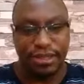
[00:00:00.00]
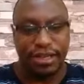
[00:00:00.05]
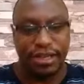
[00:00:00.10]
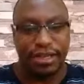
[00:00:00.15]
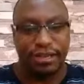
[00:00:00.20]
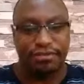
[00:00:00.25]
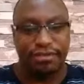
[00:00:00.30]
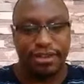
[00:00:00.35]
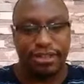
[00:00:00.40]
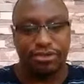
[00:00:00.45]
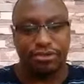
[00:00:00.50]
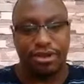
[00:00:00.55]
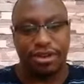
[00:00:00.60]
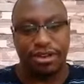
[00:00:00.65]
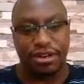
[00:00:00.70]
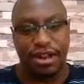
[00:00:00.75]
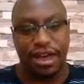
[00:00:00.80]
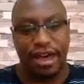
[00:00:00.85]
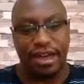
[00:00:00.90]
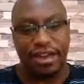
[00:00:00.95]
Verse
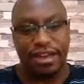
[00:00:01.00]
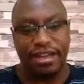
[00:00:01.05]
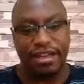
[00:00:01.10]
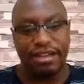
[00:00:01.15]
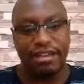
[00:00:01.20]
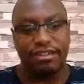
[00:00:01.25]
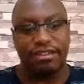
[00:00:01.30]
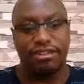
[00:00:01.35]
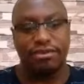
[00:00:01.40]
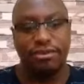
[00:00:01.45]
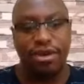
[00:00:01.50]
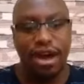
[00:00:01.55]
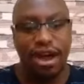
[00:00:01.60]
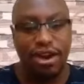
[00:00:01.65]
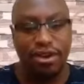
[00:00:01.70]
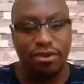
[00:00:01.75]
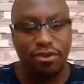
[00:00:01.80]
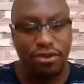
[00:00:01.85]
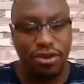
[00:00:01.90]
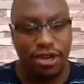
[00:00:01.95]
29, he is the
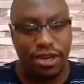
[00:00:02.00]
one who